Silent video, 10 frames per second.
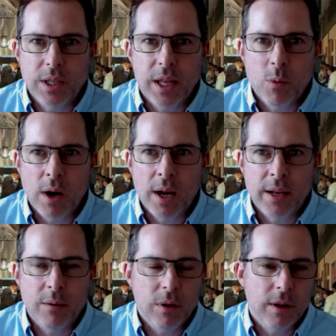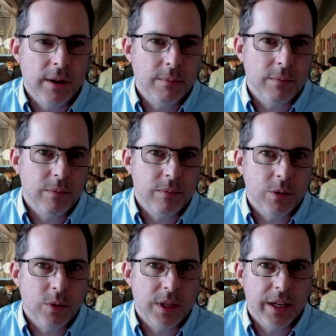they want,
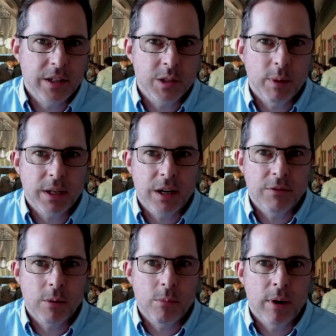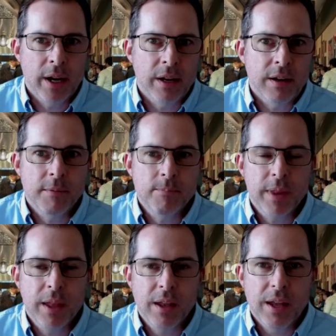what they expect out of our brand
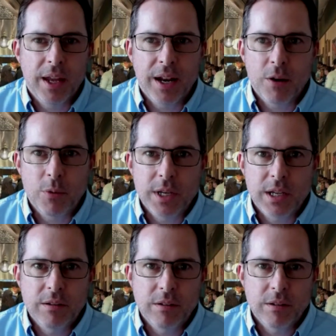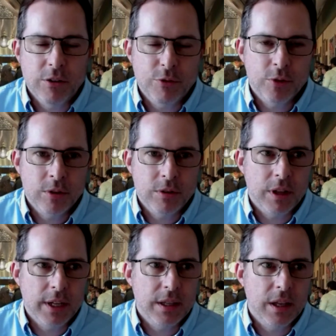and how we can, further
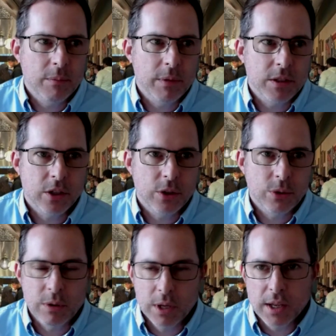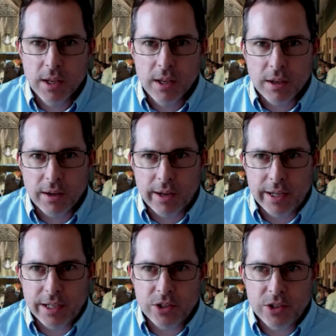delight them. And so
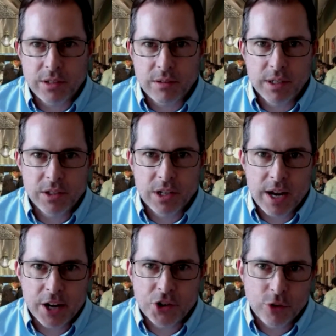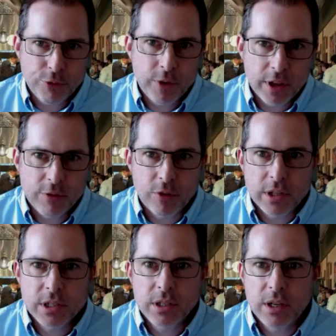it just is a natural fit for
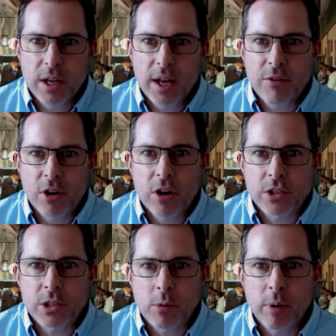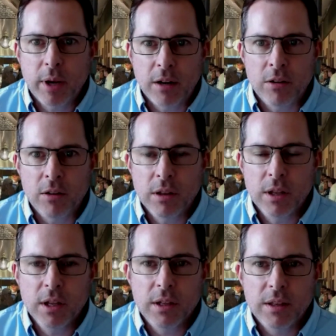us to have a customer panel
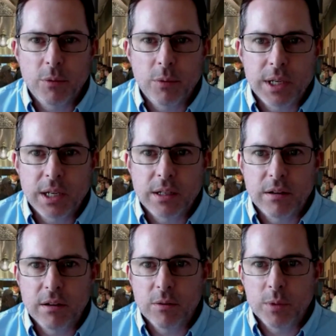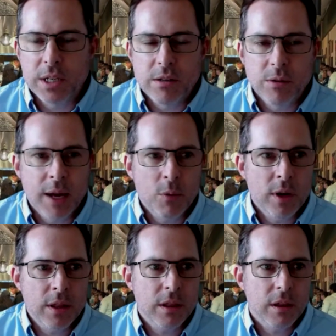that we can do that
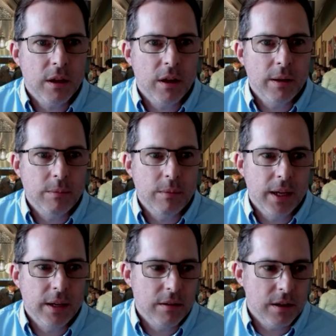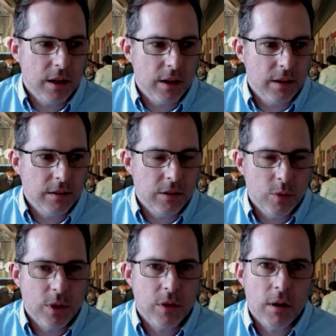with.
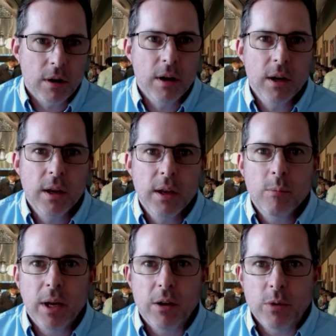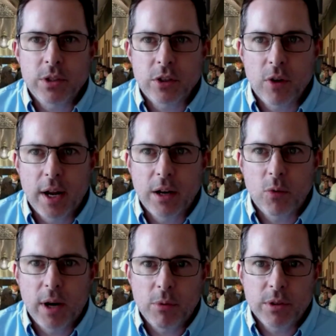With our panel with
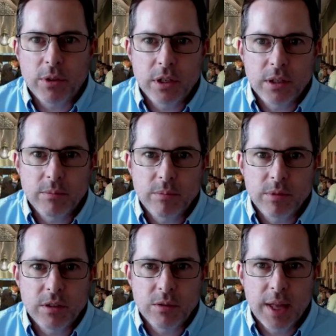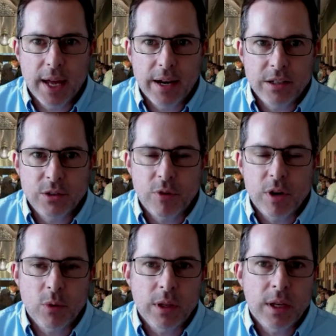Socratic, we're able to do that as
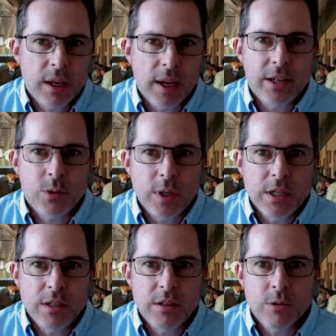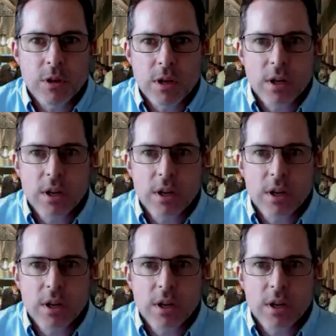frequently as we need to,